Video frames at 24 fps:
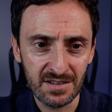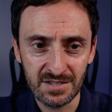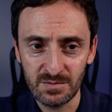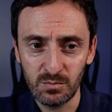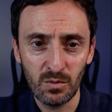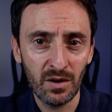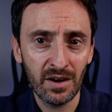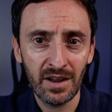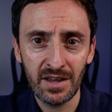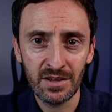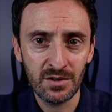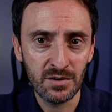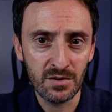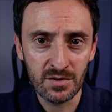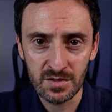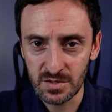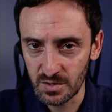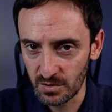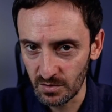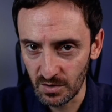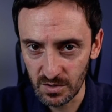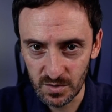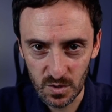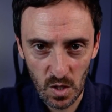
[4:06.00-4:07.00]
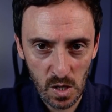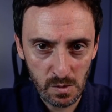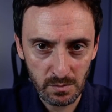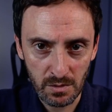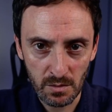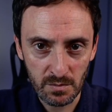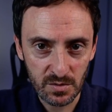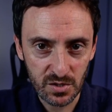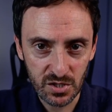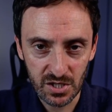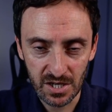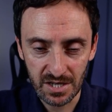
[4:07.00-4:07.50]
of it's what I use across all my
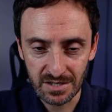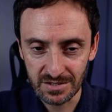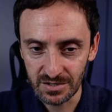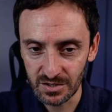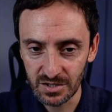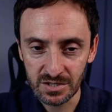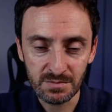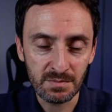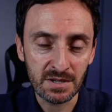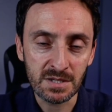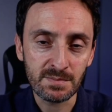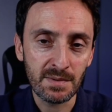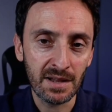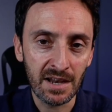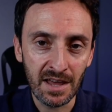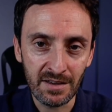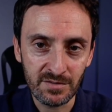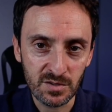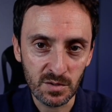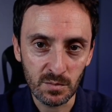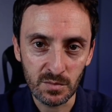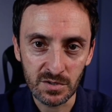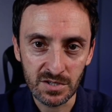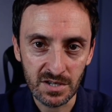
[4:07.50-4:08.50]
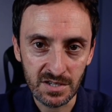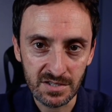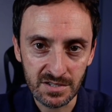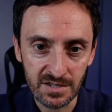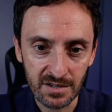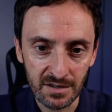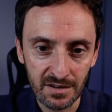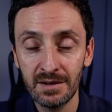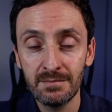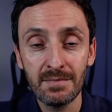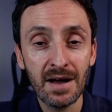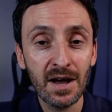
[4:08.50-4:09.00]
machines. It just makes my life so much
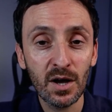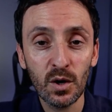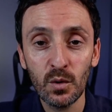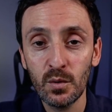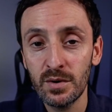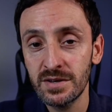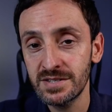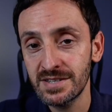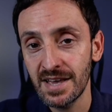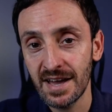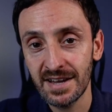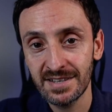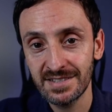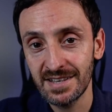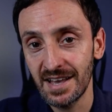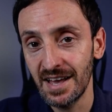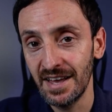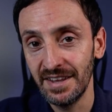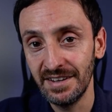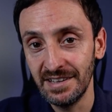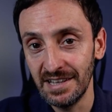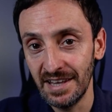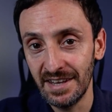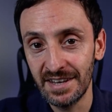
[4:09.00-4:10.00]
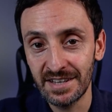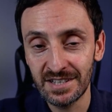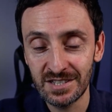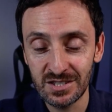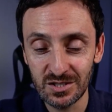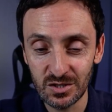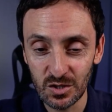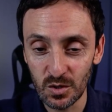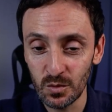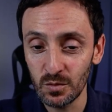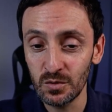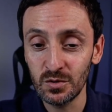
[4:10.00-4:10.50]
easier. In Mac O S X and
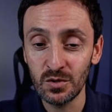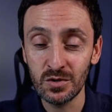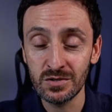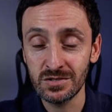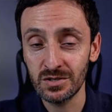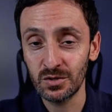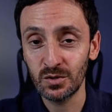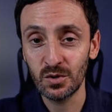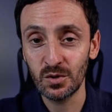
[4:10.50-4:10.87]
Linux, you would use